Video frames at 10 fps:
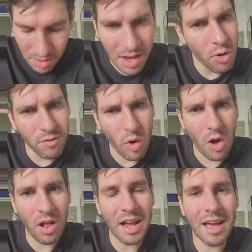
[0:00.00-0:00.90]
And
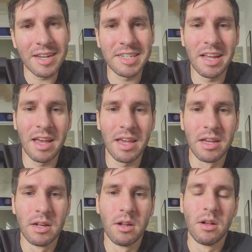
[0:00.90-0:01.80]
overall, I gotta say,
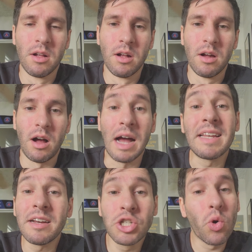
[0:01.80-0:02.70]
I
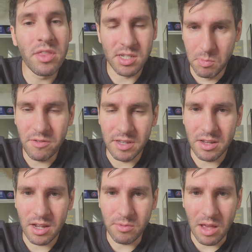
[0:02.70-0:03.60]
did enjoy this movie.
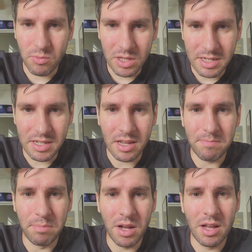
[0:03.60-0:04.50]
I, I really
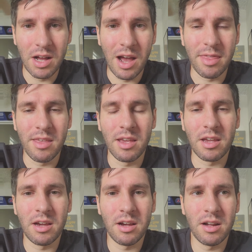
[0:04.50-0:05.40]
did, but I
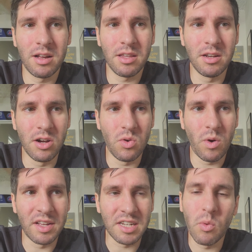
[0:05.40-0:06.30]
think, you know,
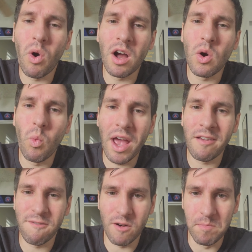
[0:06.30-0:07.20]
as I walk away
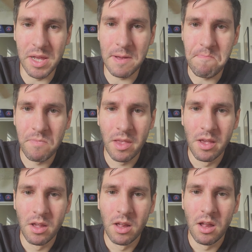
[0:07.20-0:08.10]
from it,
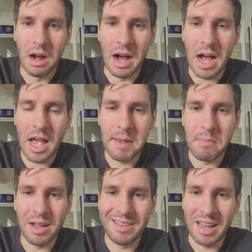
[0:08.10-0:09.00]
I'm
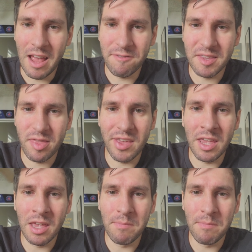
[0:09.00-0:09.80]
left thinking